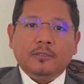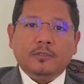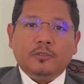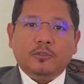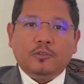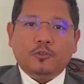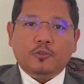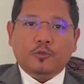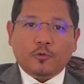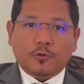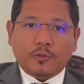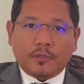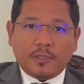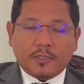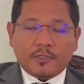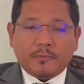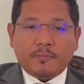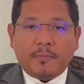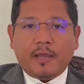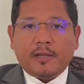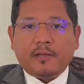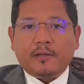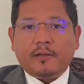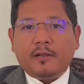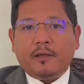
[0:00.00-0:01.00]
took this
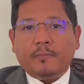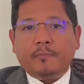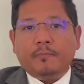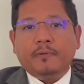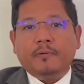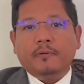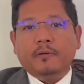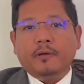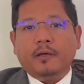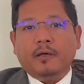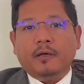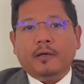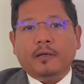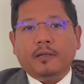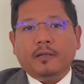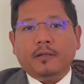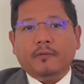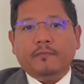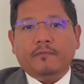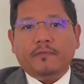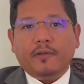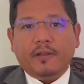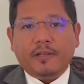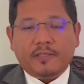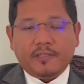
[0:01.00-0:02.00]
matter up in a
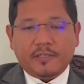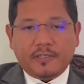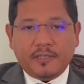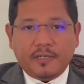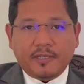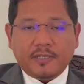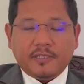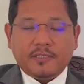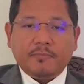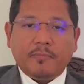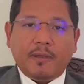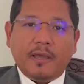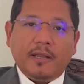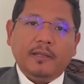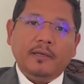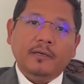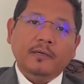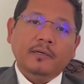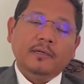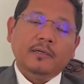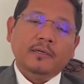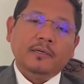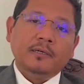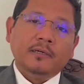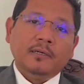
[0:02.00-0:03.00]
very serious manner.